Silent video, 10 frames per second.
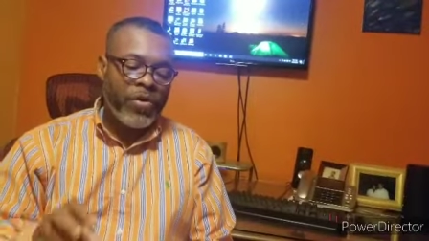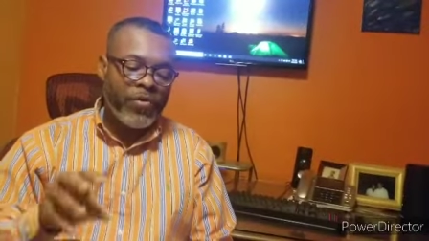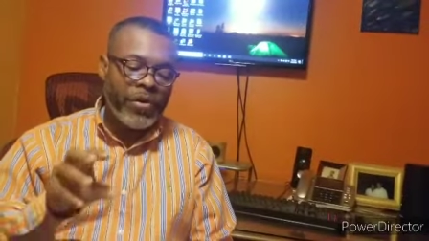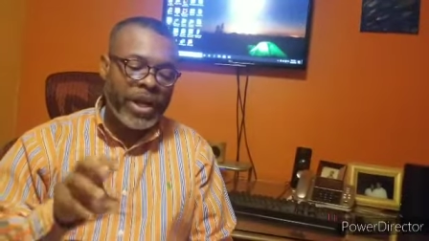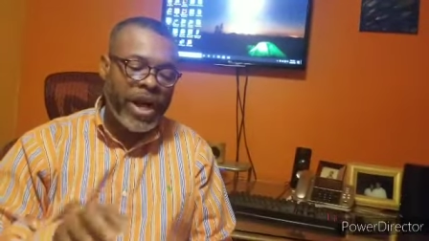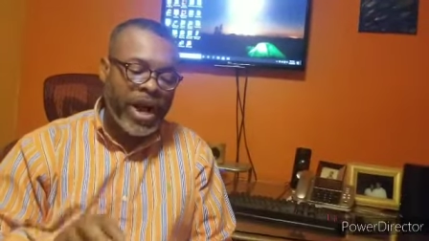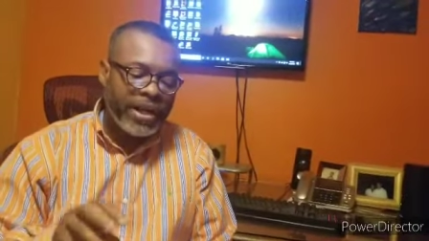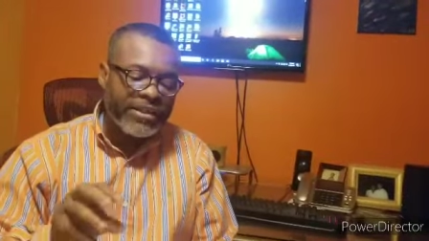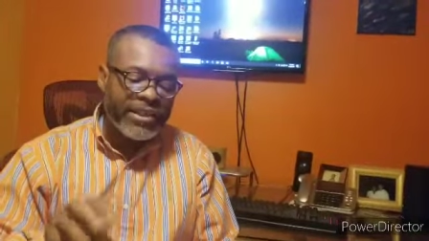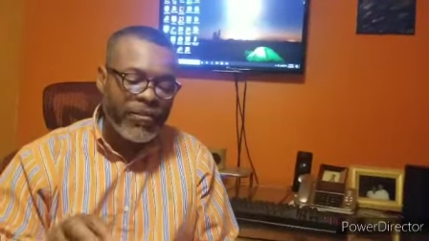
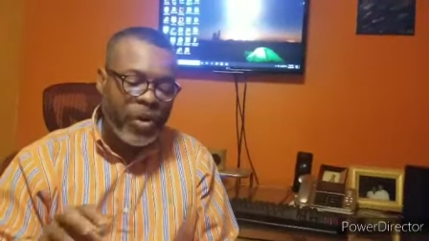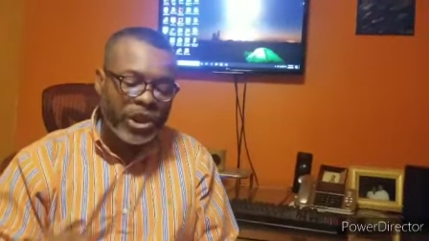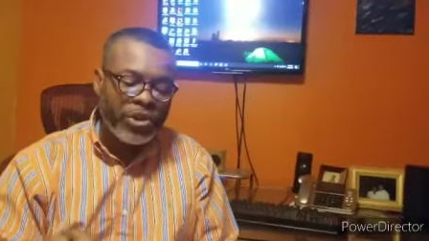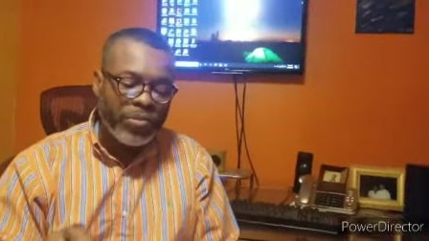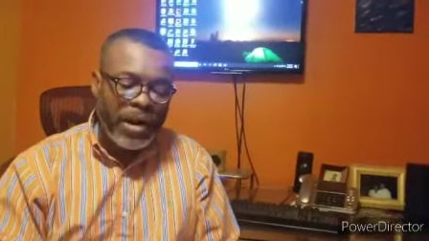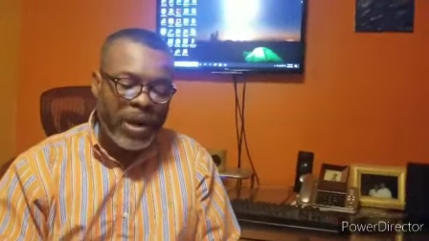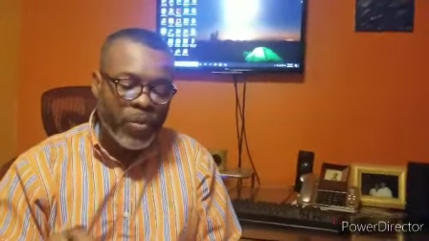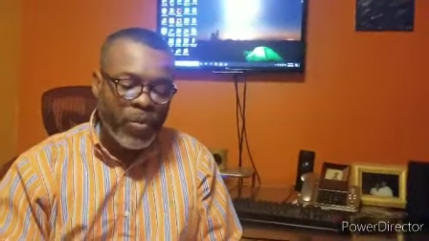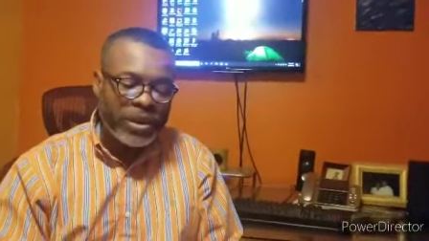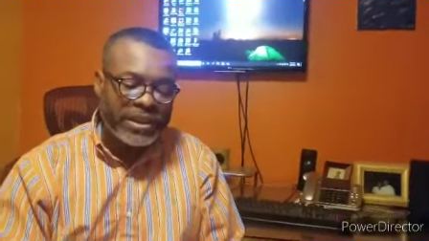Regardless of what you might
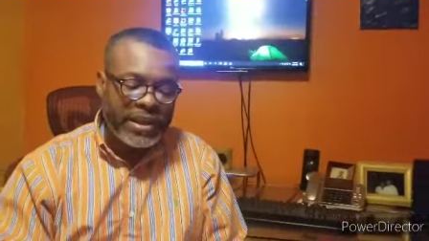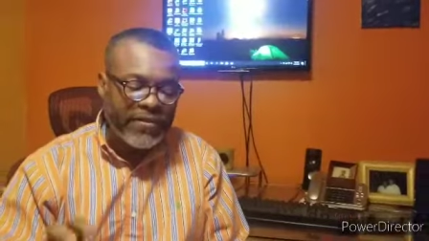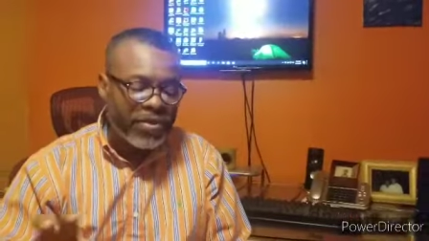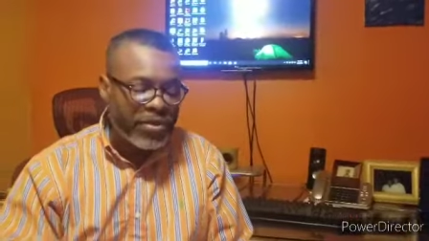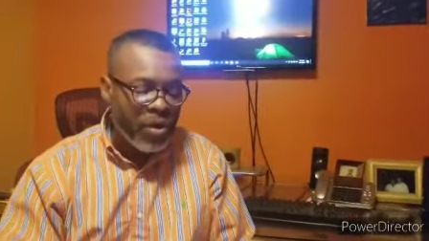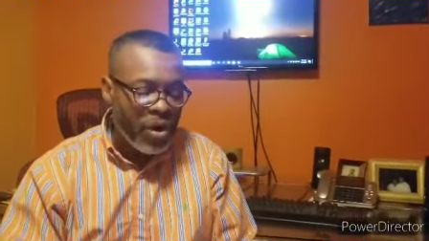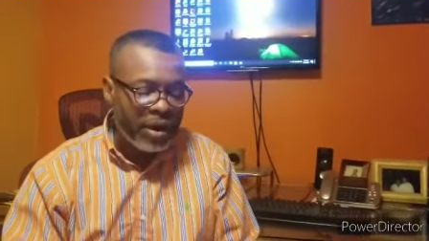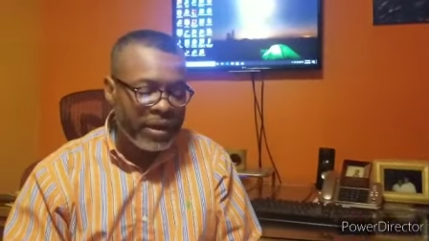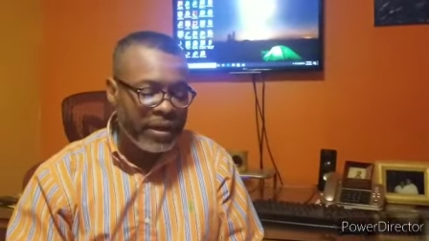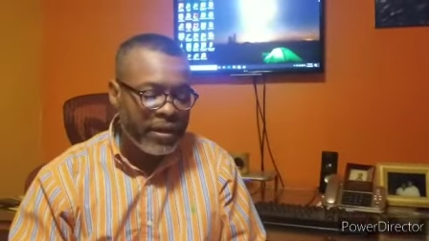once have thought,